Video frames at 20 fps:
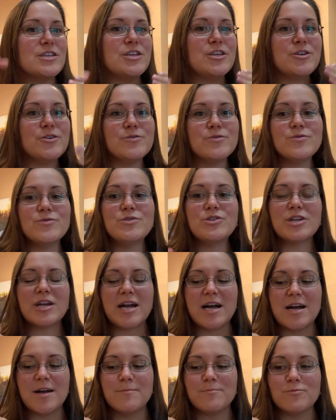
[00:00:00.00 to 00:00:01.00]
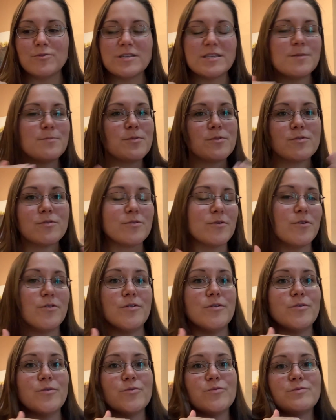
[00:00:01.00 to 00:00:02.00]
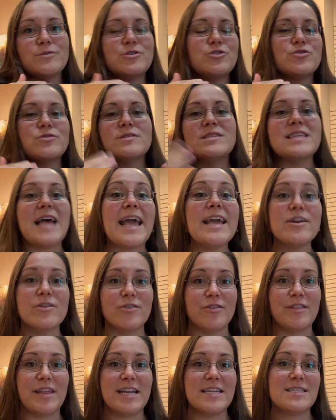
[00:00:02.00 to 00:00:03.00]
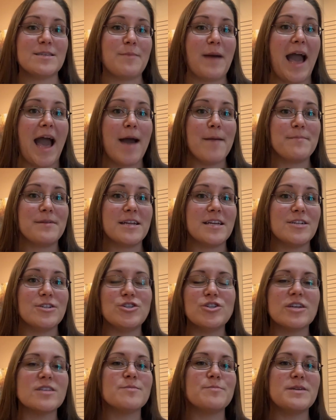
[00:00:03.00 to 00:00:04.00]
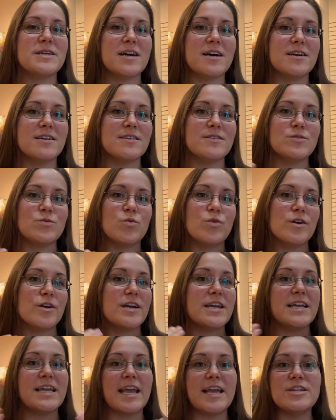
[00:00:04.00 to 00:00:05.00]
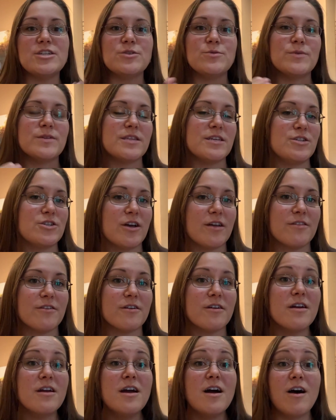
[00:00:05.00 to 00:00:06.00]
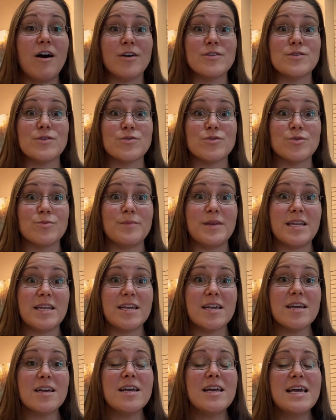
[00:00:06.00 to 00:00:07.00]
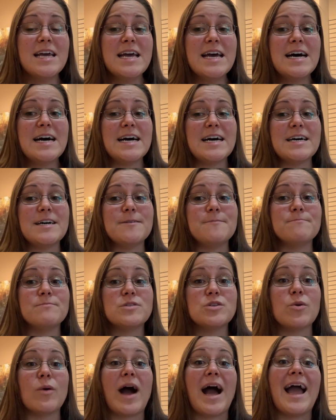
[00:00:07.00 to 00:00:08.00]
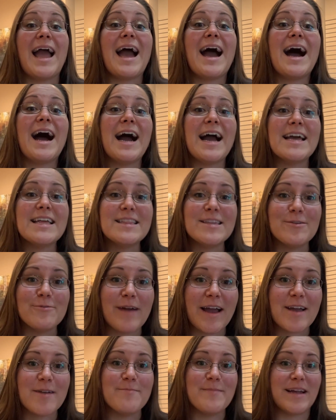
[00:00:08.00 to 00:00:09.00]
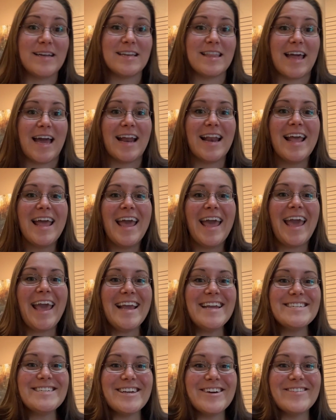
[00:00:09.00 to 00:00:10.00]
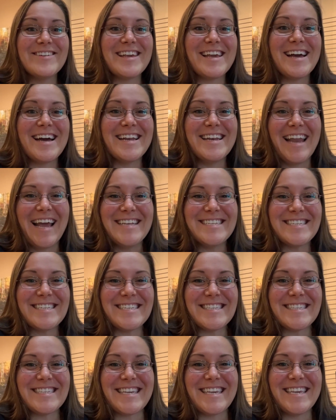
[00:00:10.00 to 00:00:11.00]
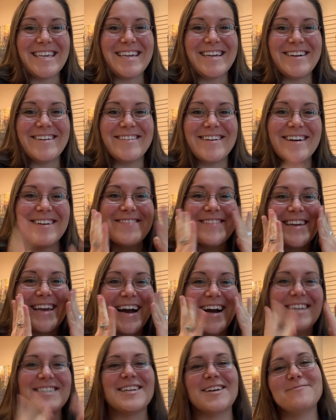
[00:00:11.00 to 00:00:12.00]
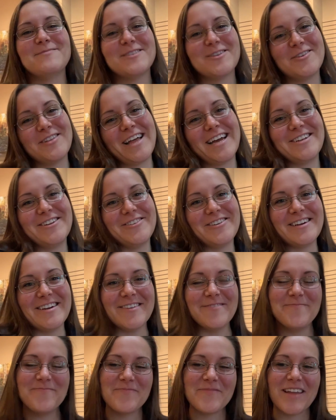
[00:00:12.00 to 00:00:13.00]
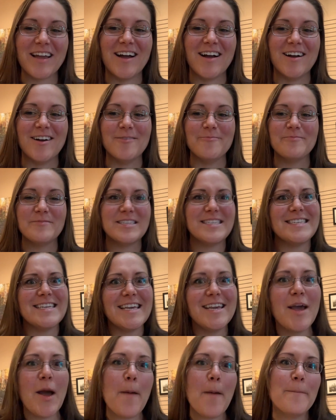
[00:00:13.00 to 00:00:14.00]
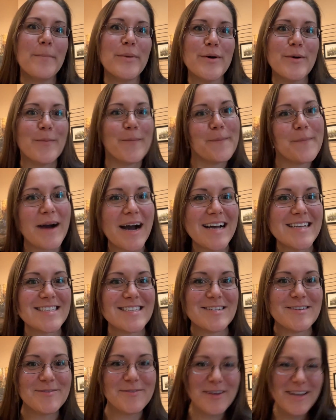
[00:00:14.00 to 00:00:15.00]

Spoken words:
huge reciprocal cycle that ends up happening just because we're engaging with each other on social media. So I highly recommend that. Hey, Jodia, nice to see you. Oh my gosh, I'm so glad you're here. See, boom, positive.